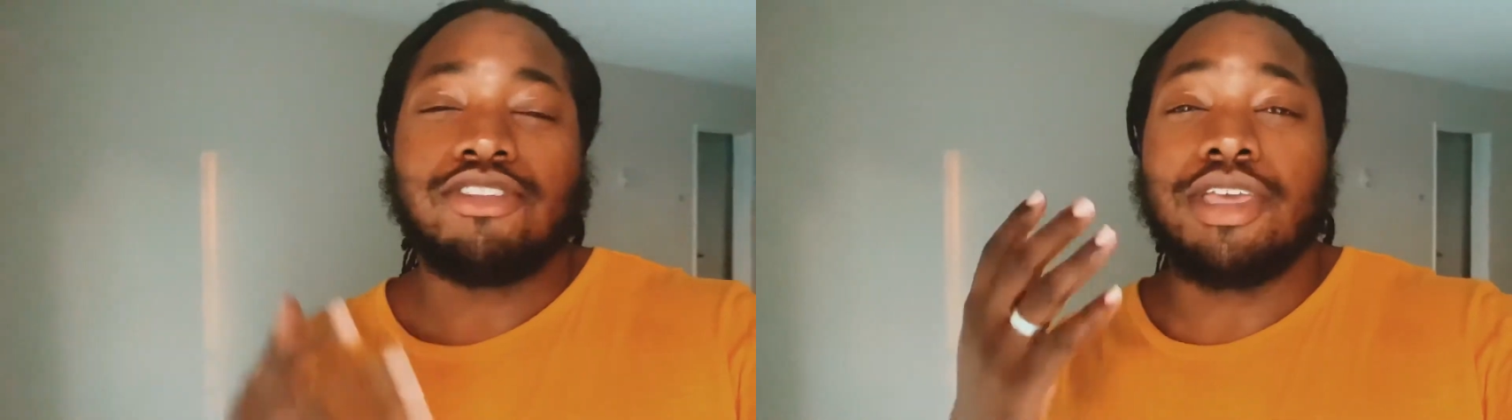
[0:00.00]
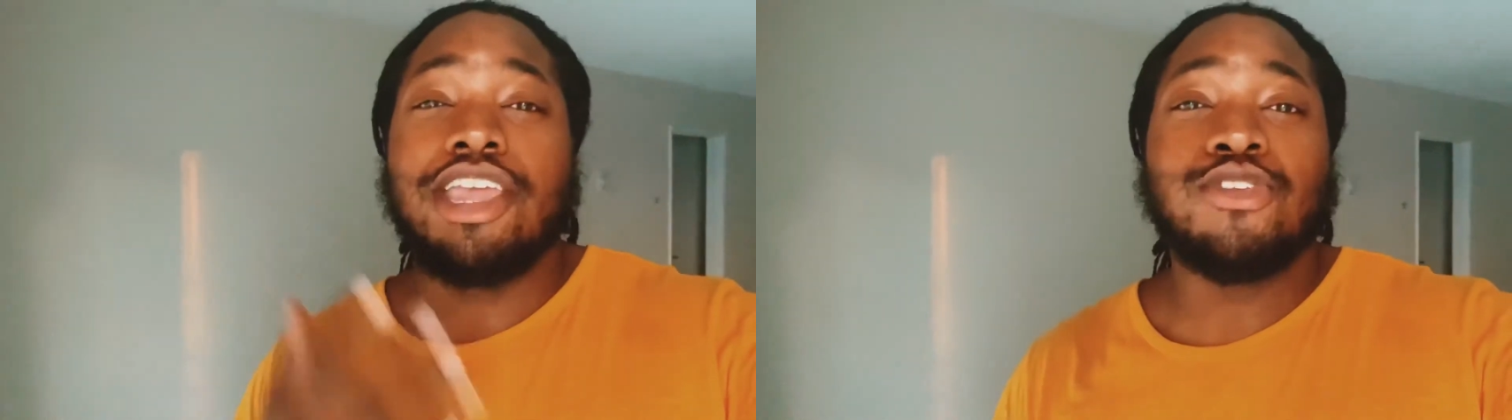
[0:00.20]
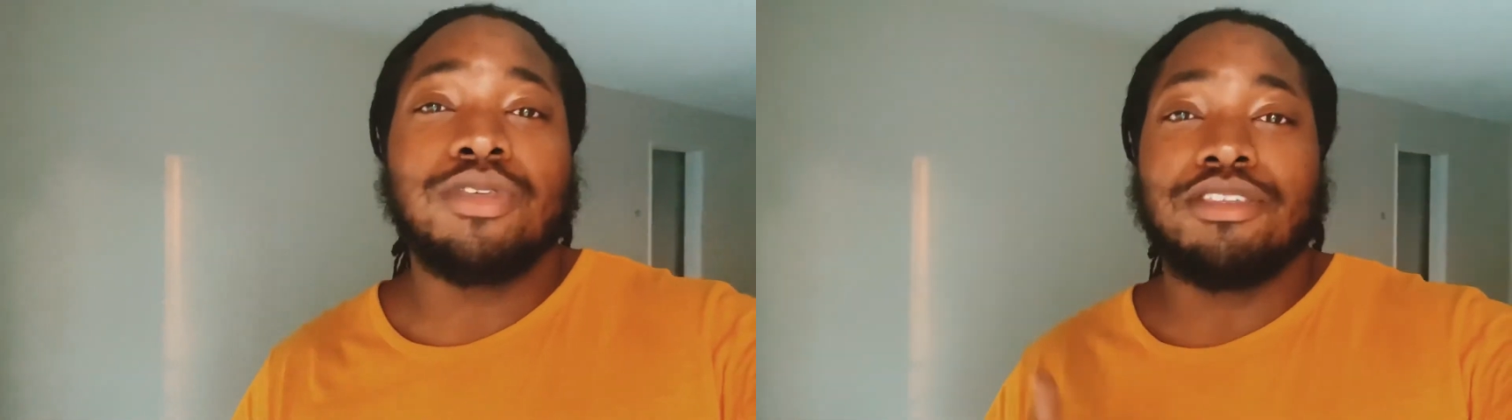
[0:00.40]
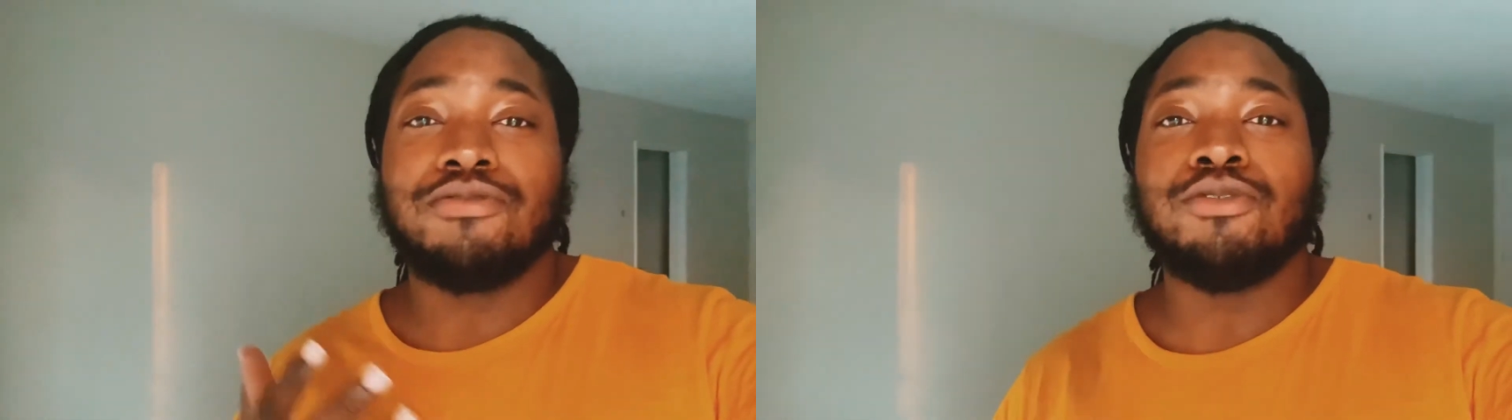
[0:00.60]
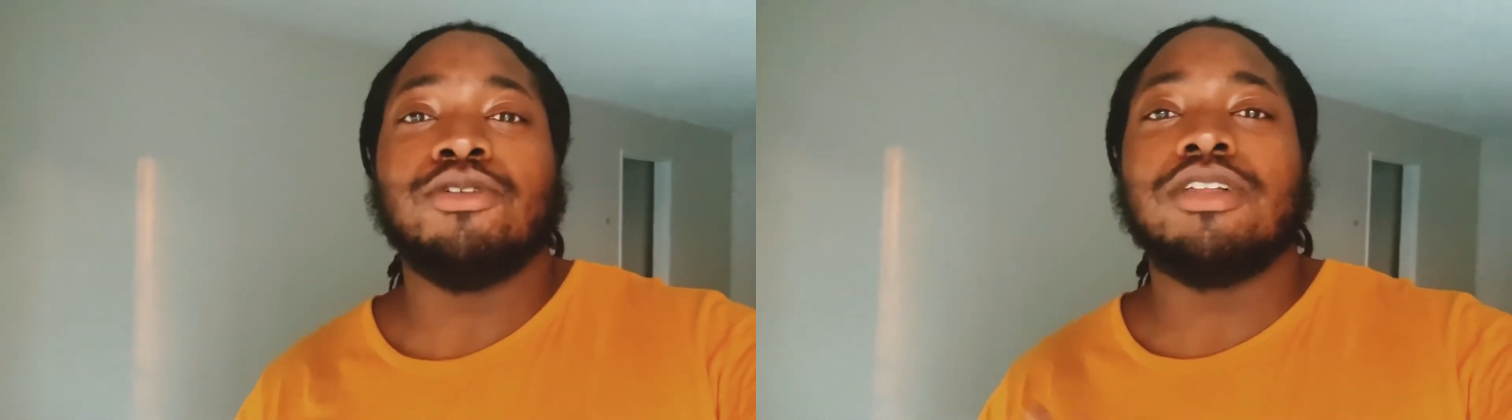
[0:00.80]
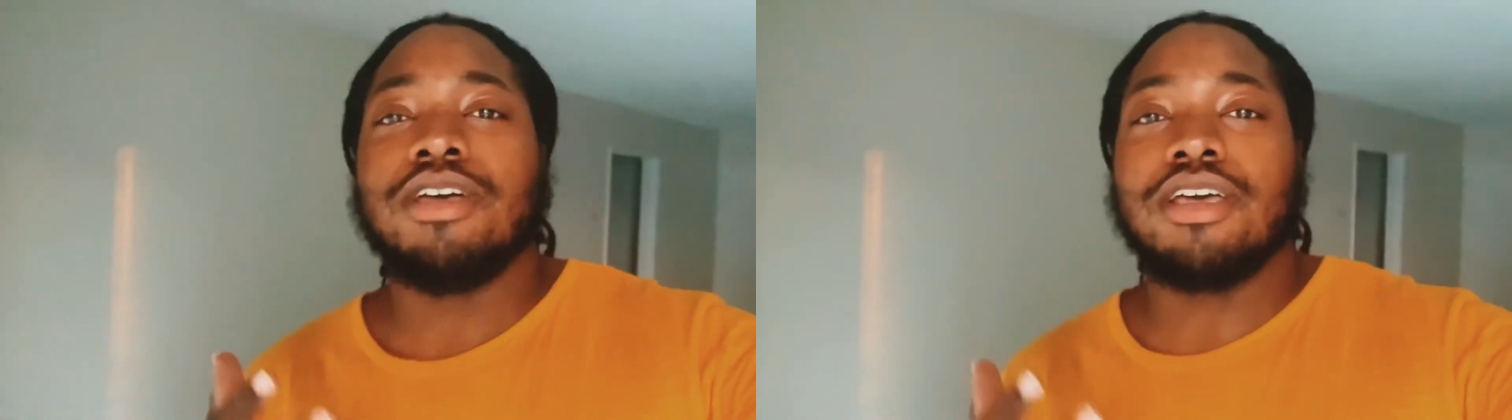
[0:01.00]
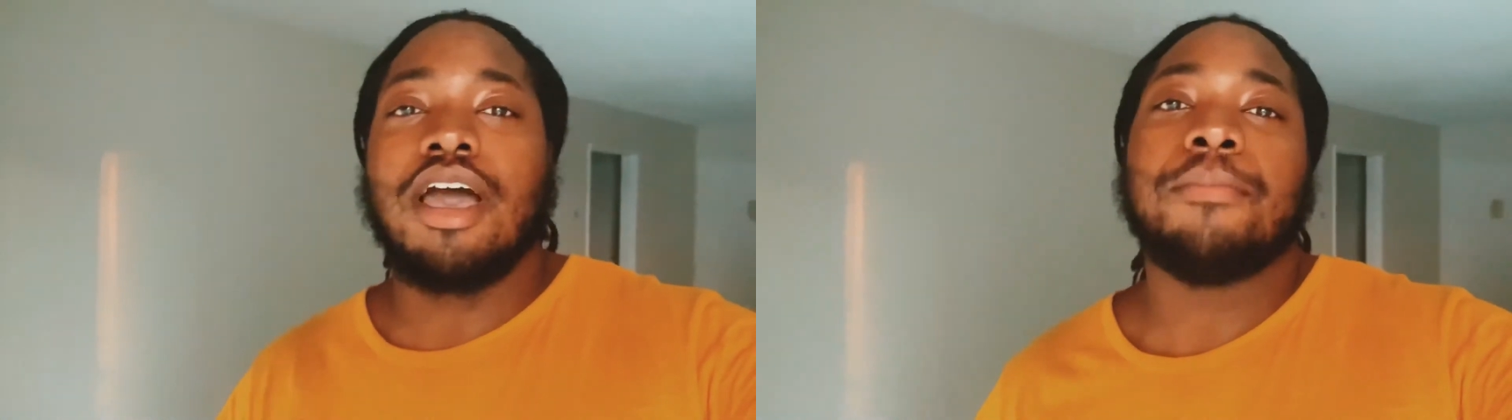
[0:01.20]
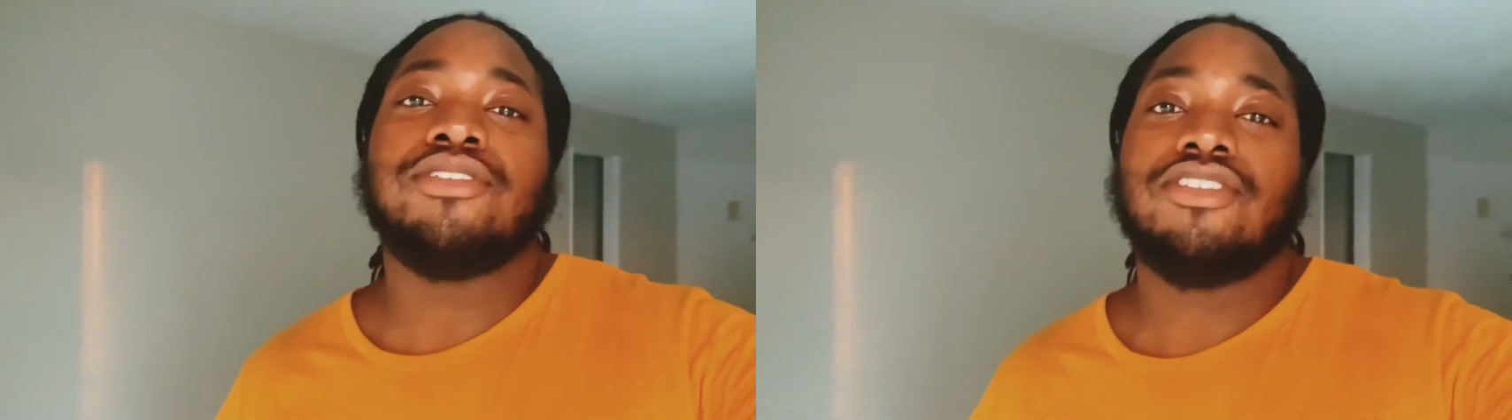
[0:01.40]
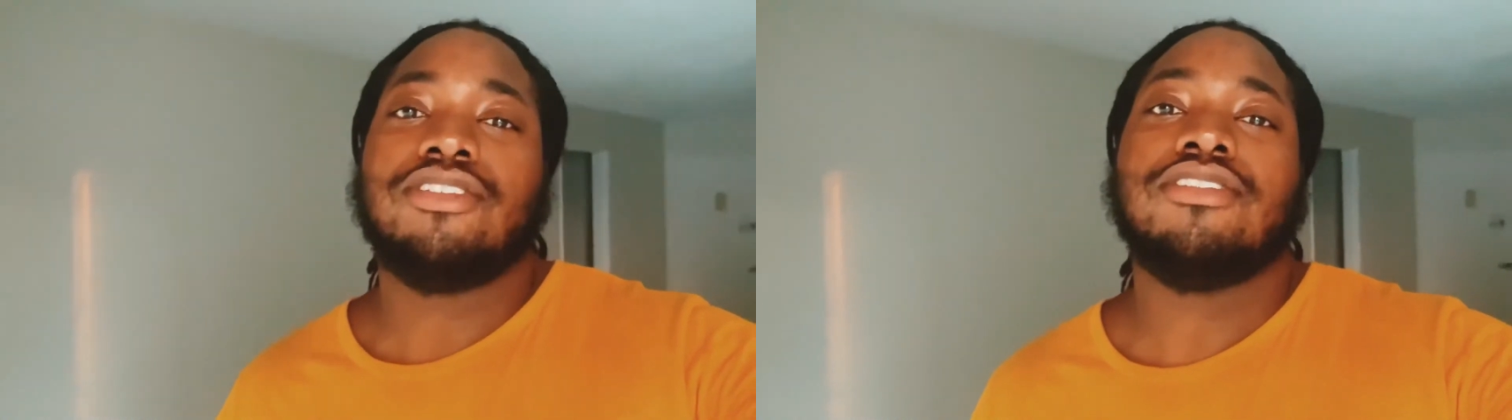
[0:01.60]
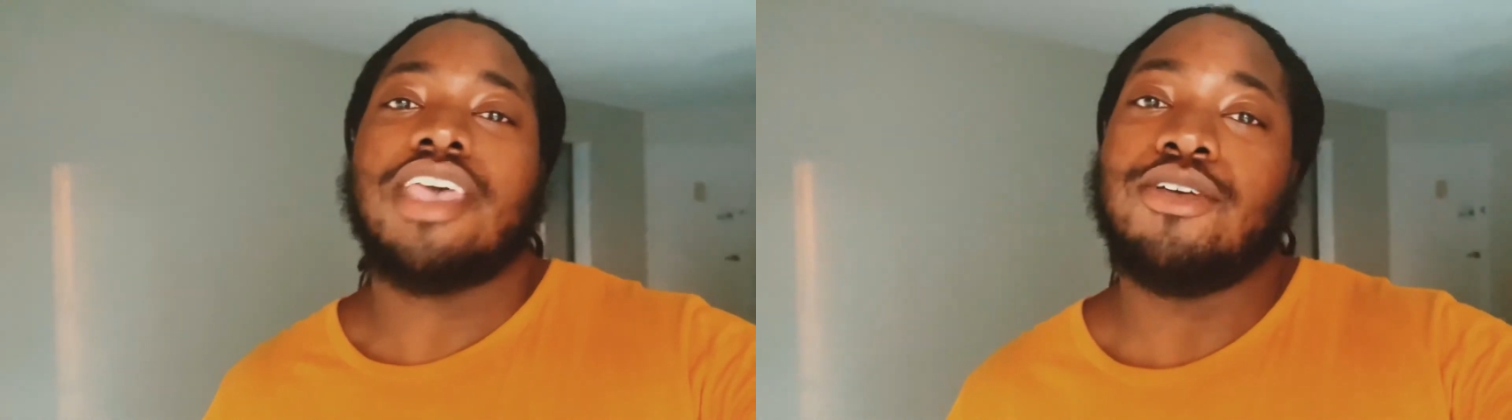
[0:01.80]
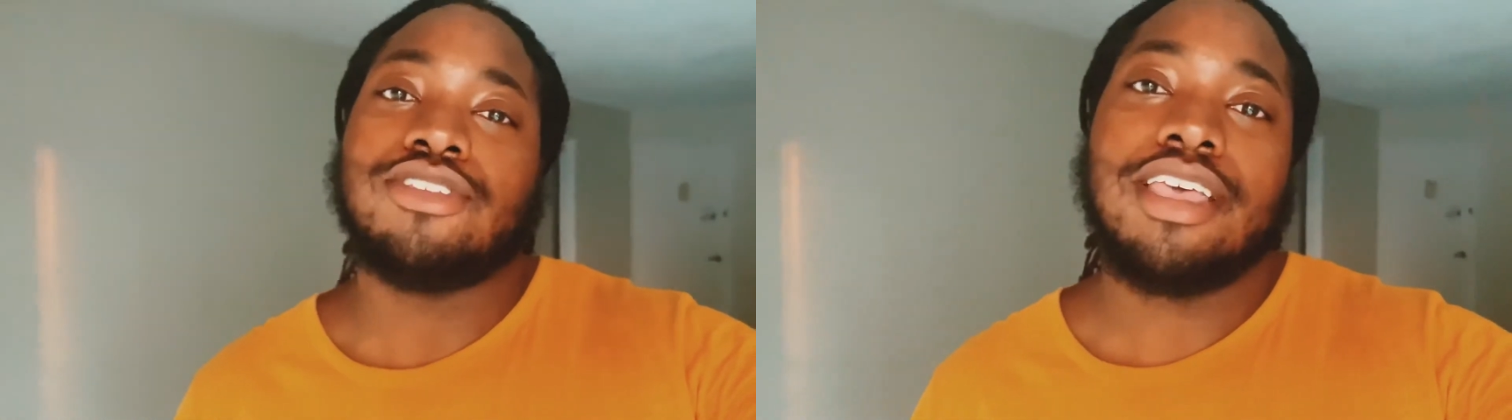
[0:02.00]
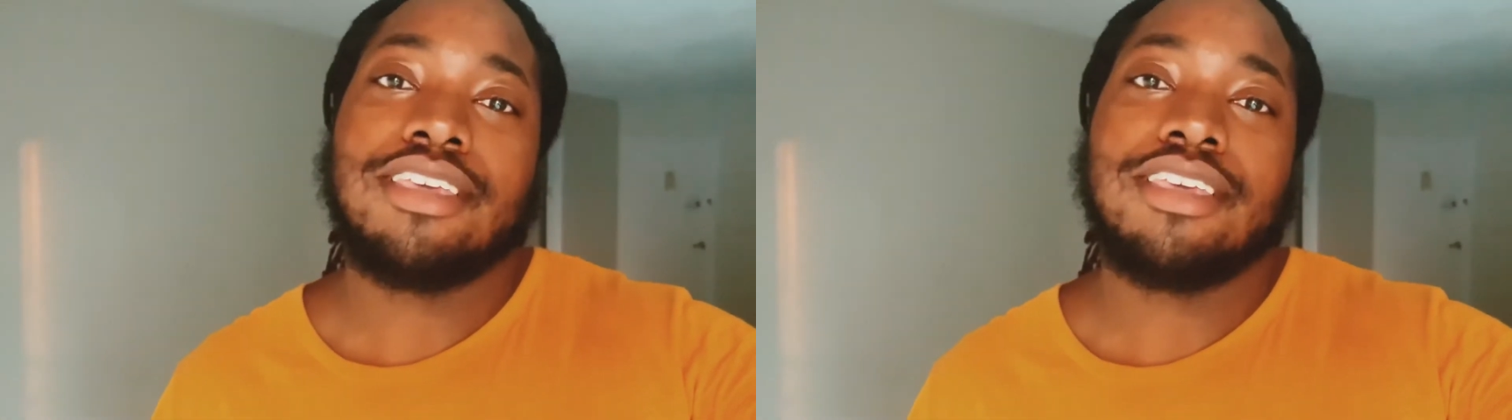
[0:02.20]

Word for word: so here's what the full composition sounds